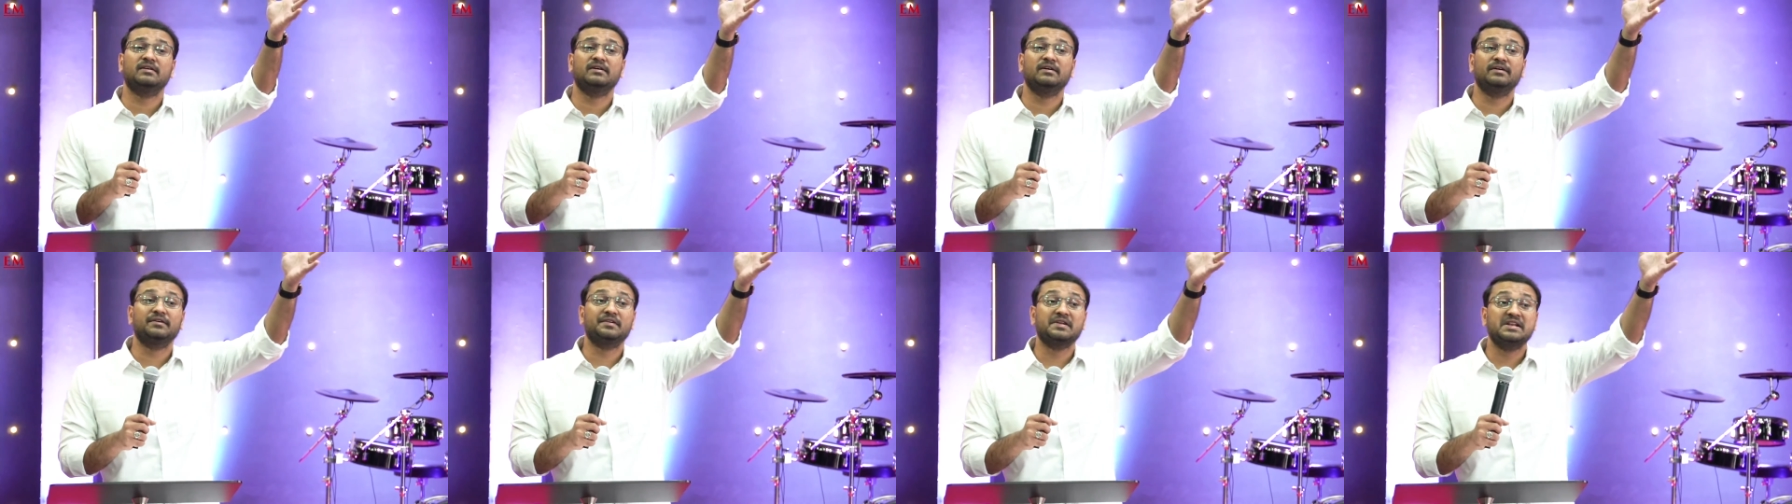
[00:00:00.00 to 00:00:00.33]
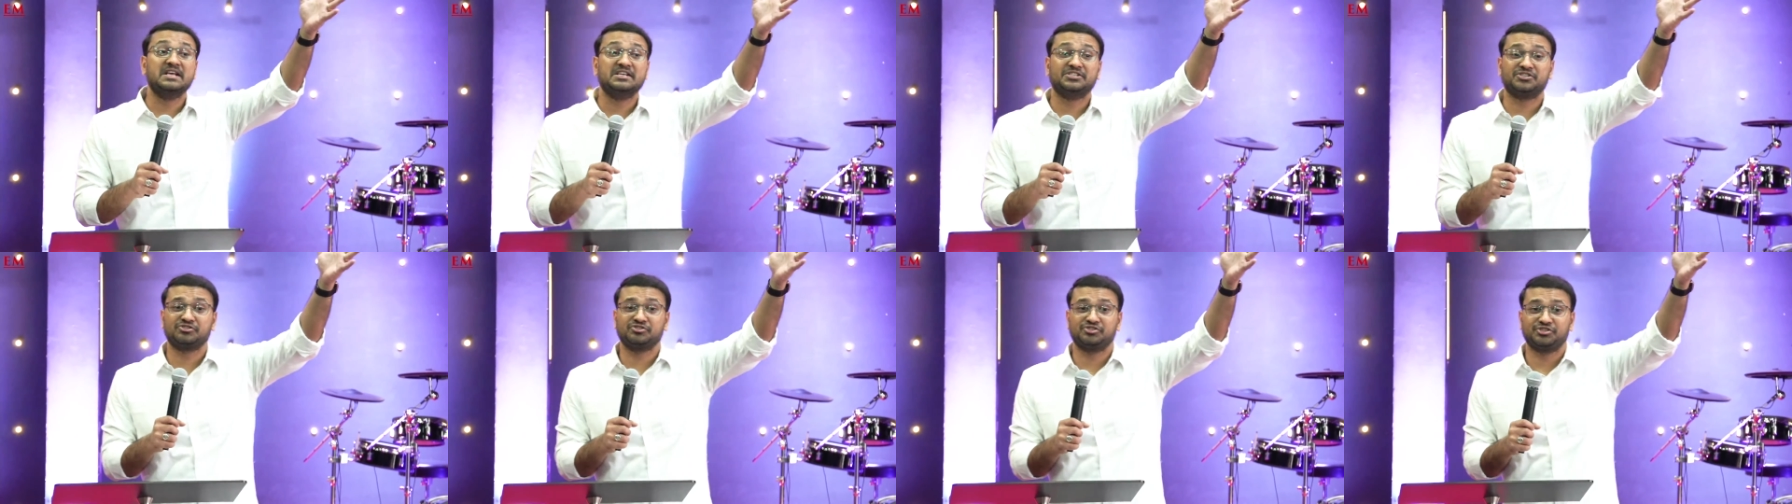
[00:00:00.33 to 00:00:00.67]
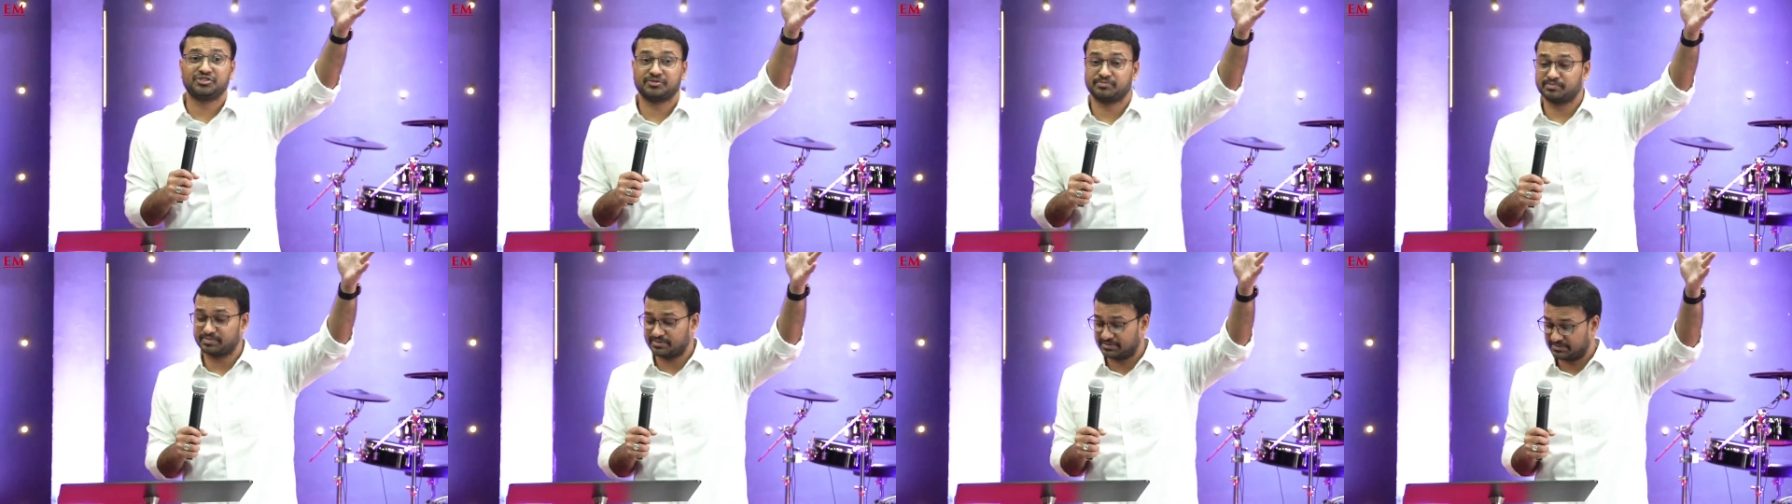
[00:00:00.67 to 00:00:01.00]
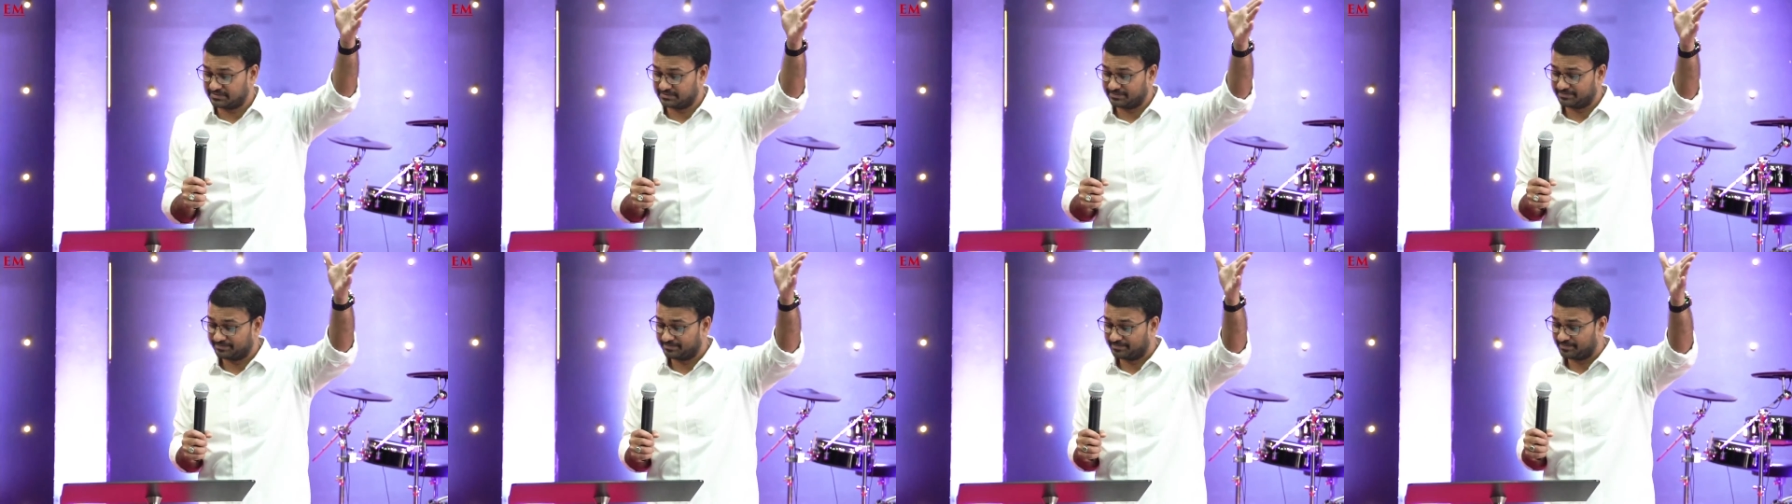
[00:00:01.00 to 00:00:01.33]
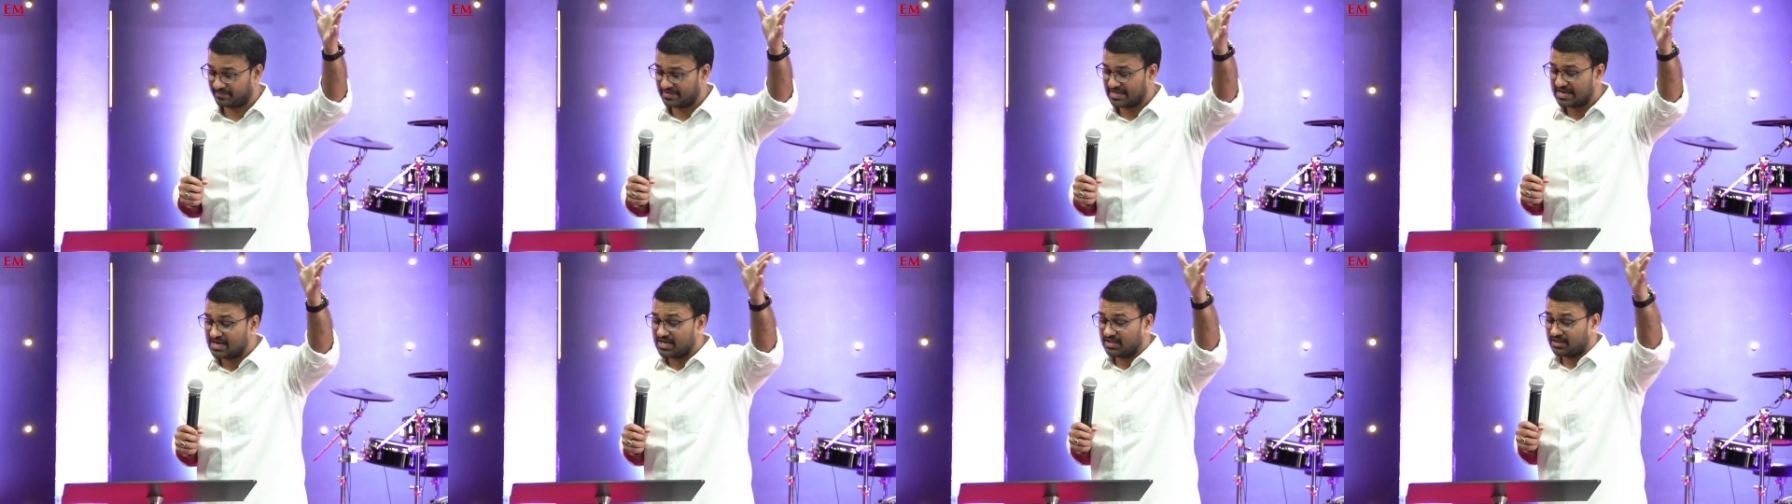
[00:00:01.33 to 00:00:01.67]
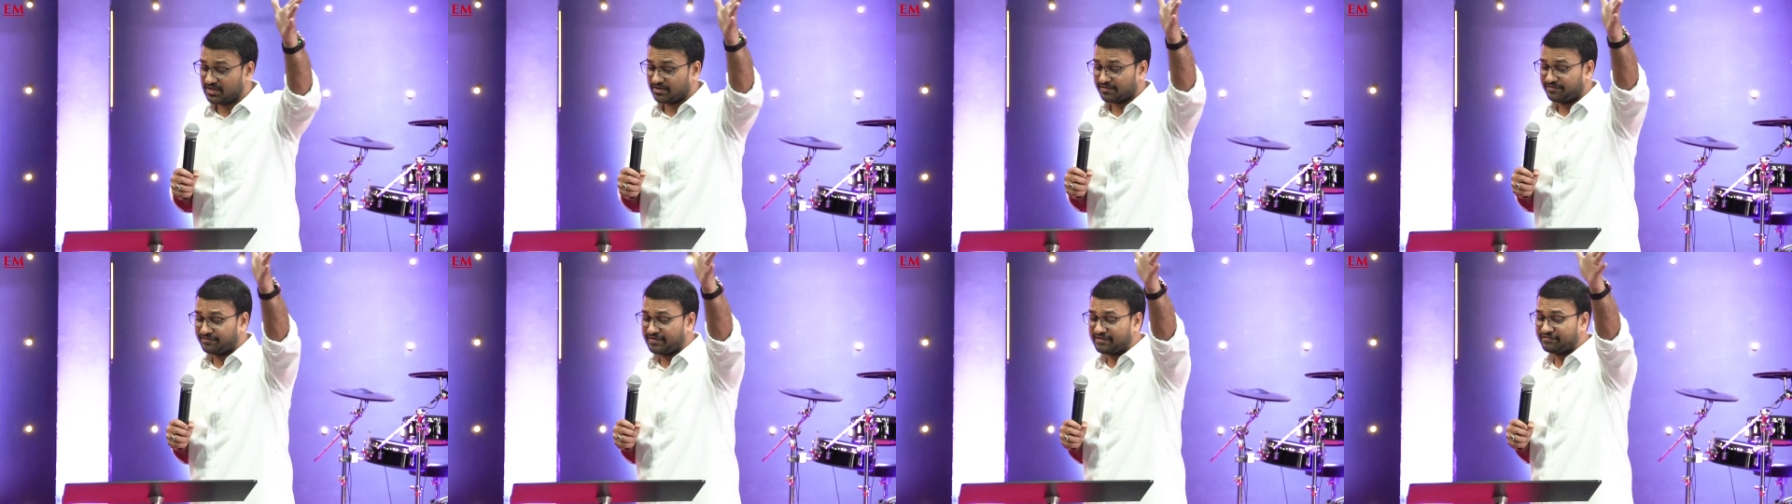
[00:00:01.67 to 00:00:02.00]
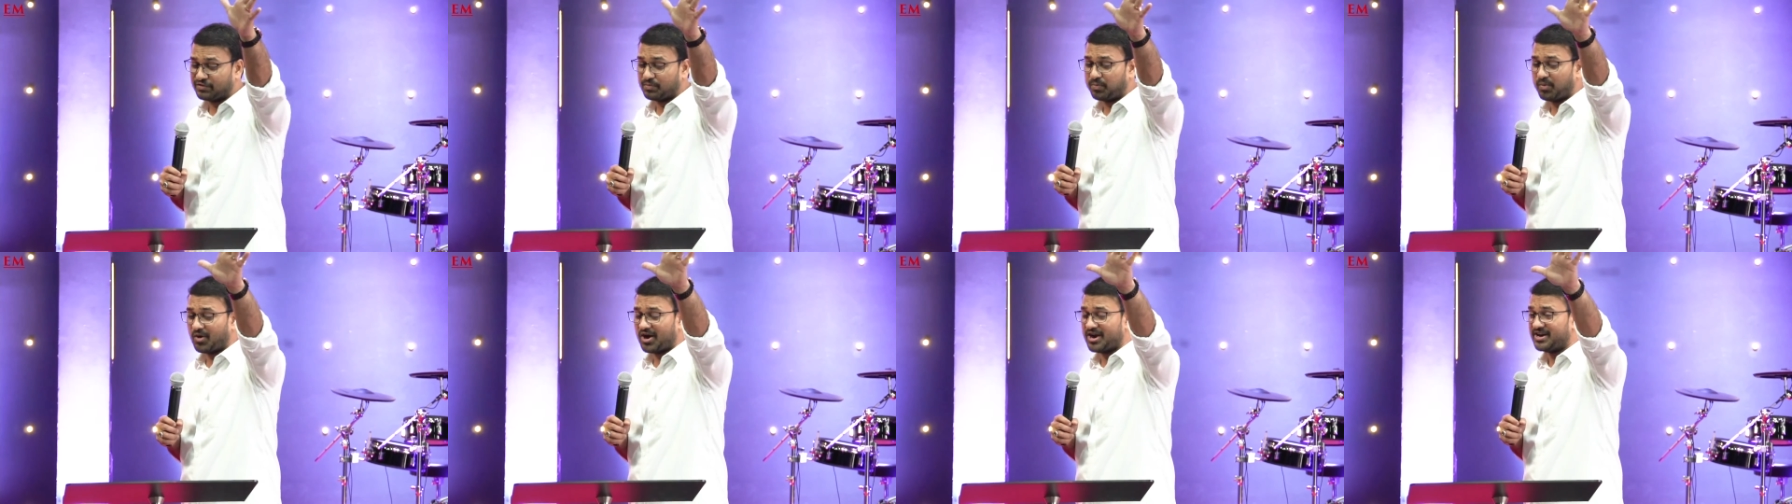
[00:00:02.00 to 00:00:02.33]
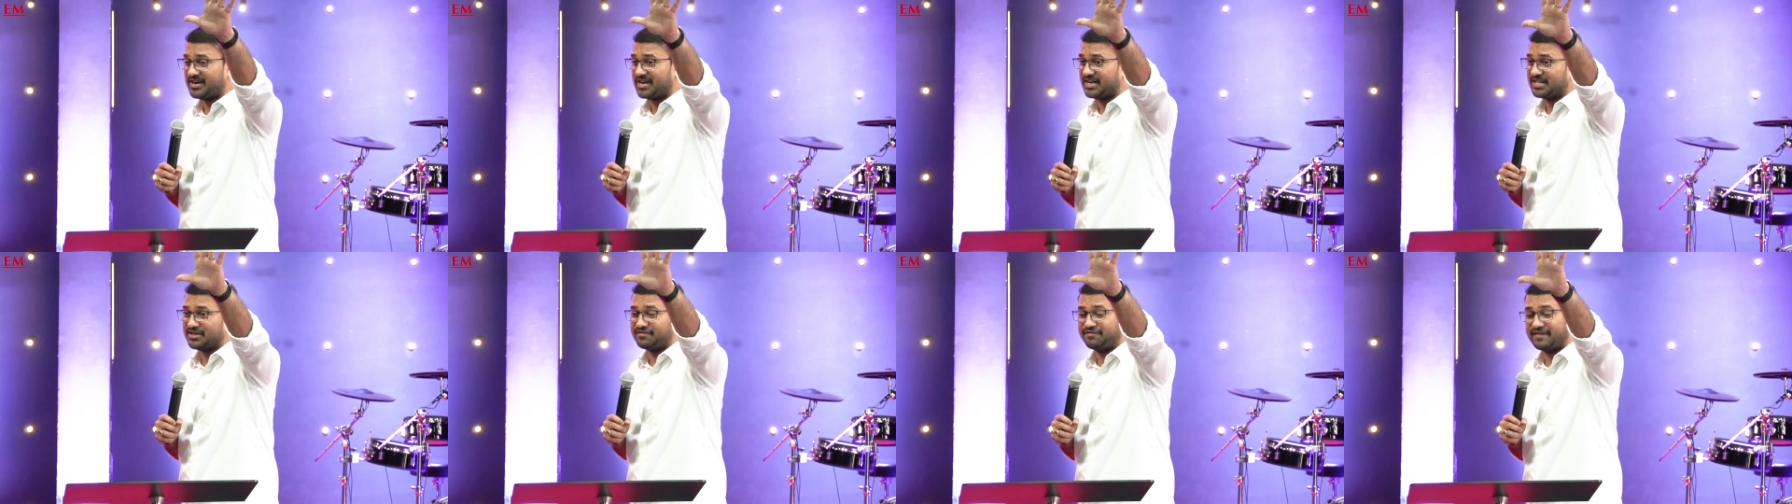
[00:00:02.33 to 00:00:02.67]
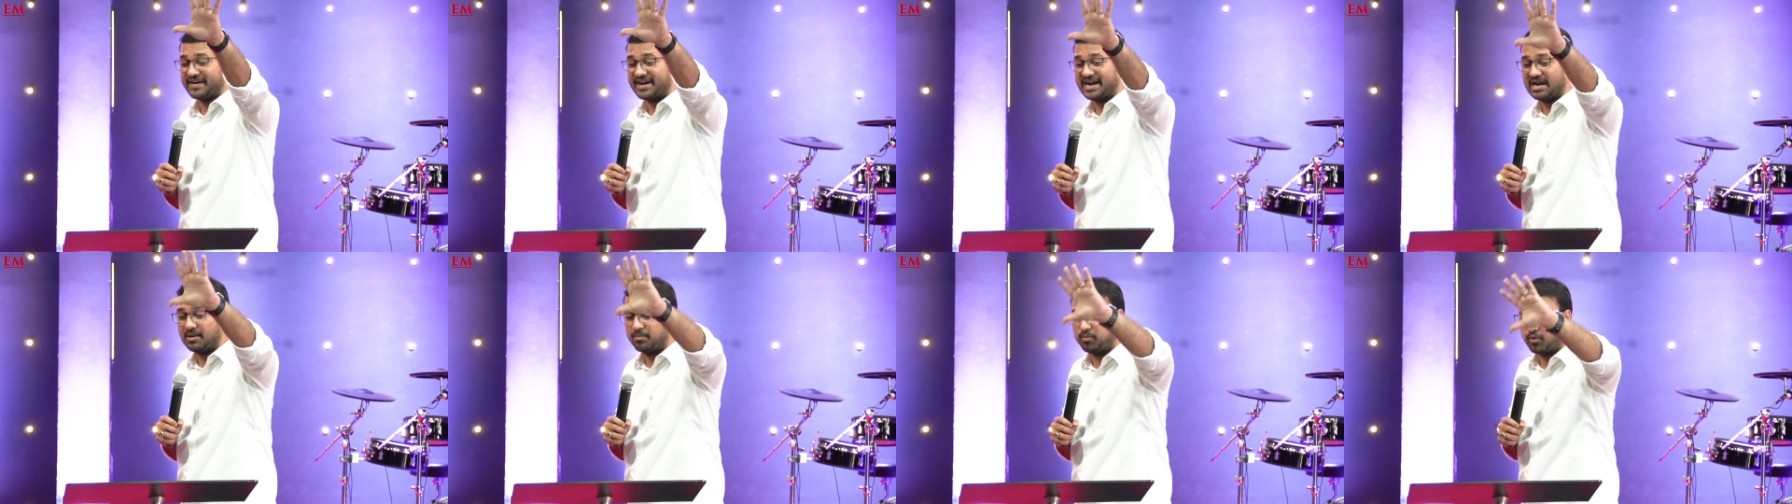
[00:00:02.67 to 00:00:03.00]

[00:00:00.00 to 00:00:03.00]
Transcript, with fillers: relationship? The fifth point and the final